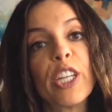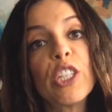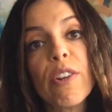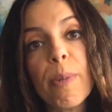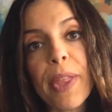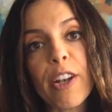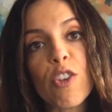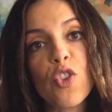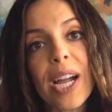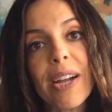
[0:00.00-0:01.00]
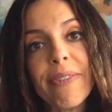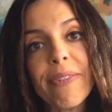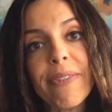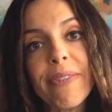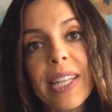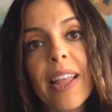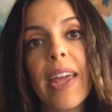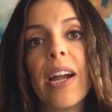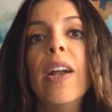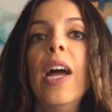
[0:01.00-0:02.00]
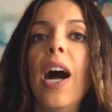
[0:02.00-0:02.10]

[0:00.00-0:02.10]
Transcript: over Europe that are traveling there,